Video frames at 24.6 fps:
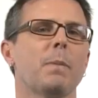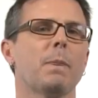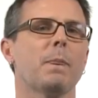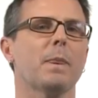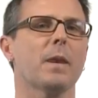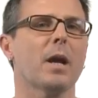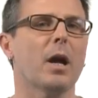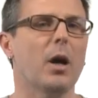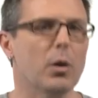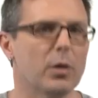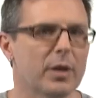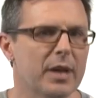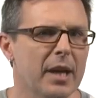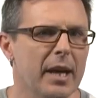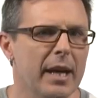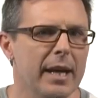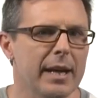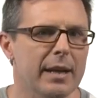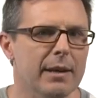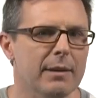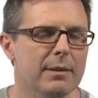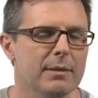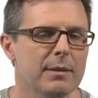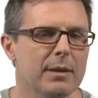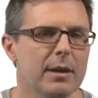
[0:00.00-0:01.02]
Okay,
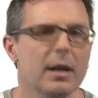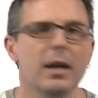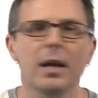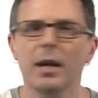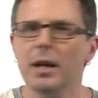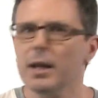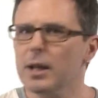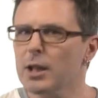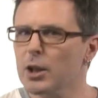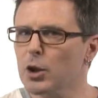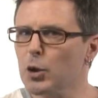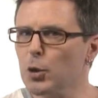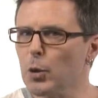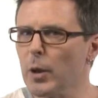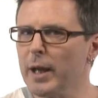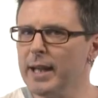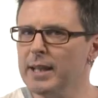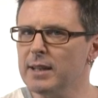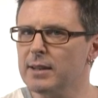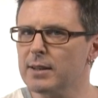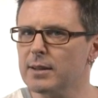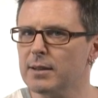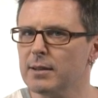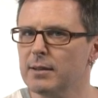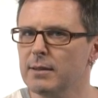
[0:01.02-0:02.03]

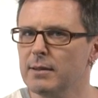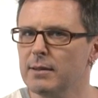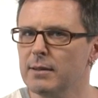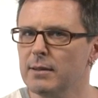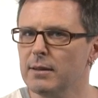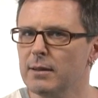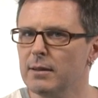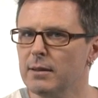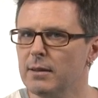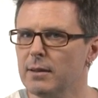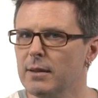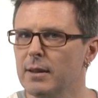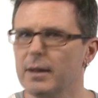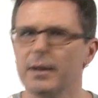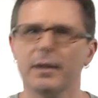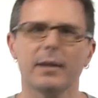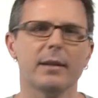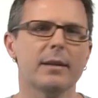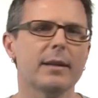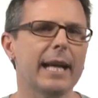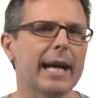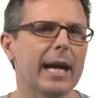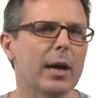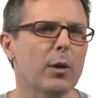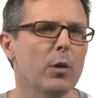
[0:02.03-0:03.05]
great.
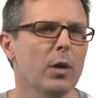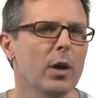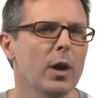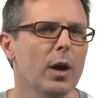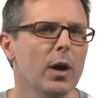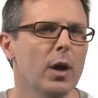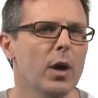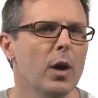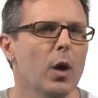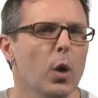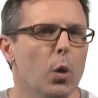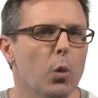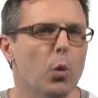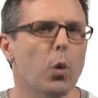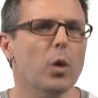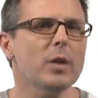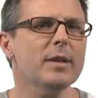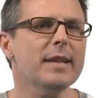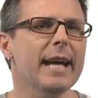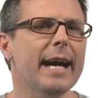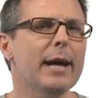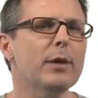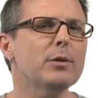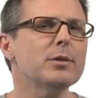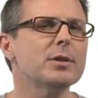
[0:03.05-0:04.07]
Now, what
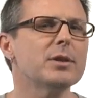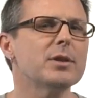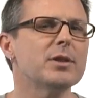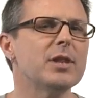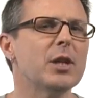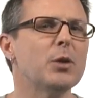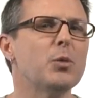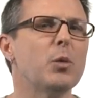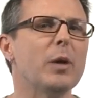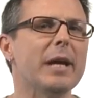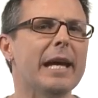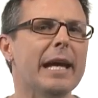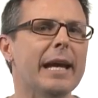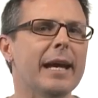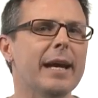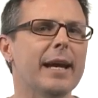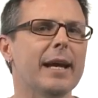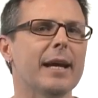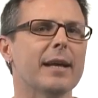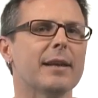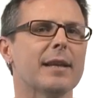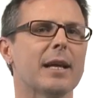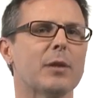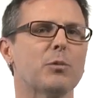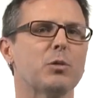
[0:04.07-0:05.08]
else did we hear
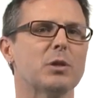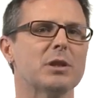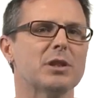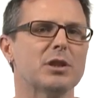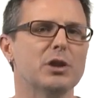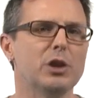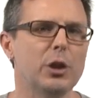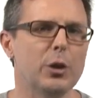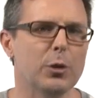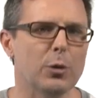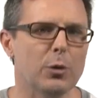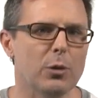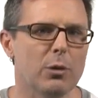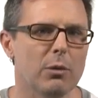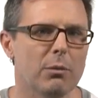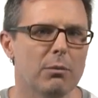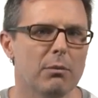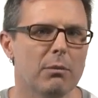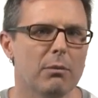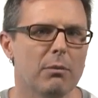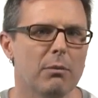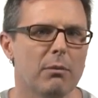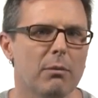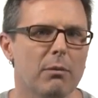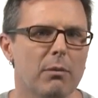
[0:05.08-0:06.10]
that was new?
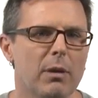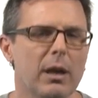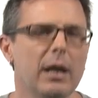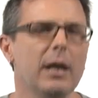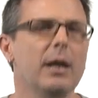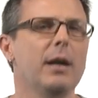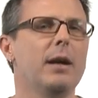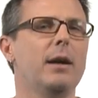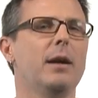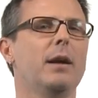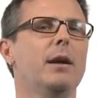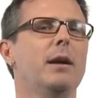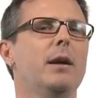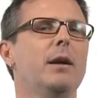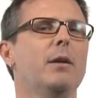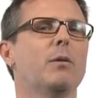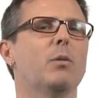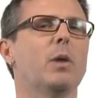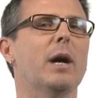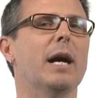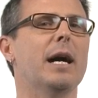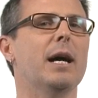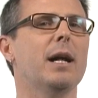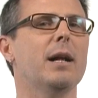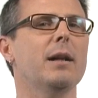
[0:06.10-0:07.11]

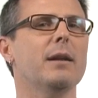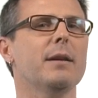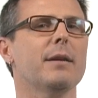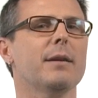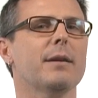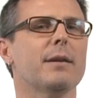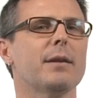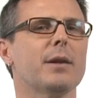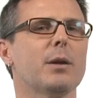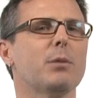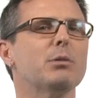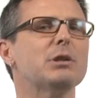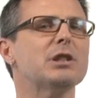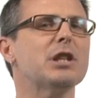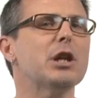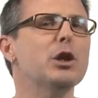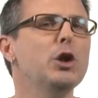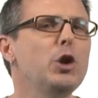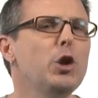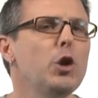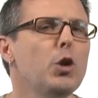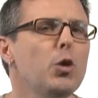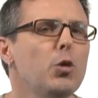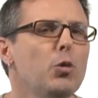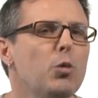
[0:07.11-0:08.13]
Well, there was a
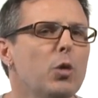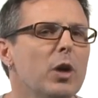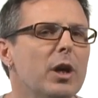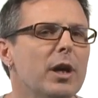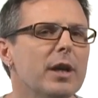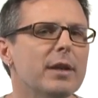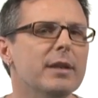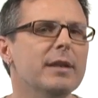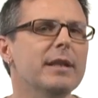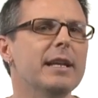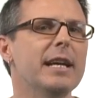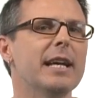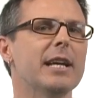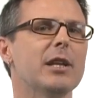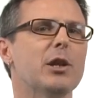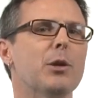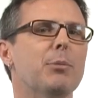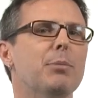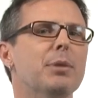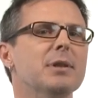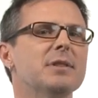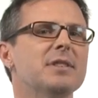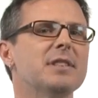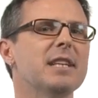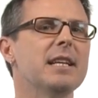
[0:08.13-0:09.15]
new word near the
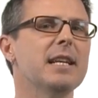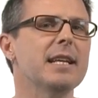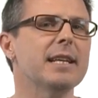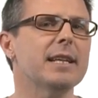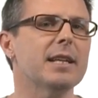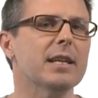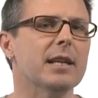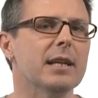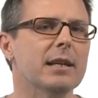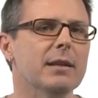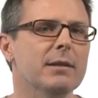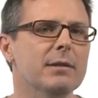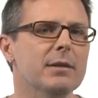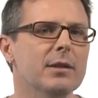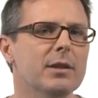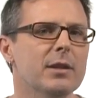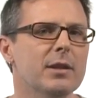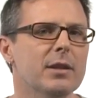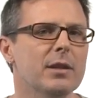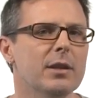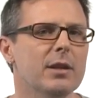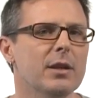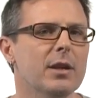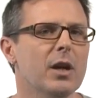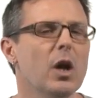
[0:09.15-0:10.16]
basilica.
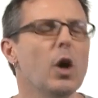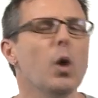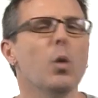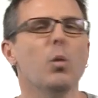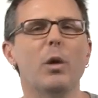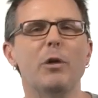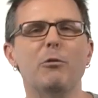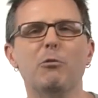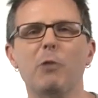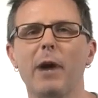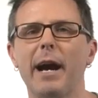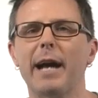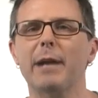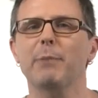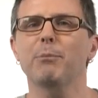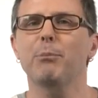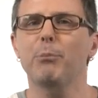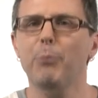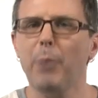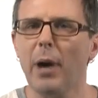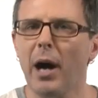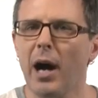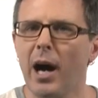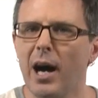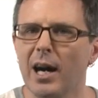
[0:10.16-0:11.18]
We ran
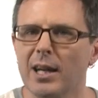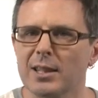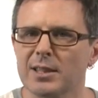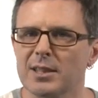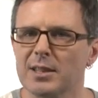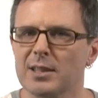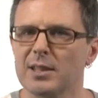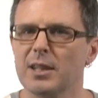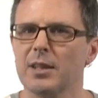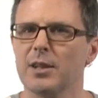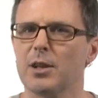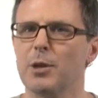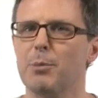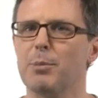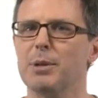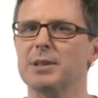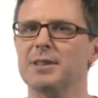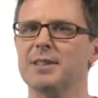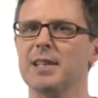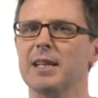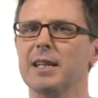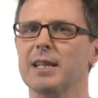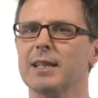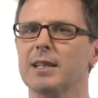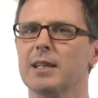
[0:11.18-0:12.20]
past the
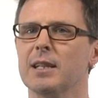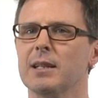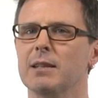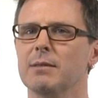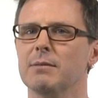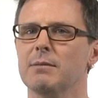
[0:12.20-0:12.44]
basilica.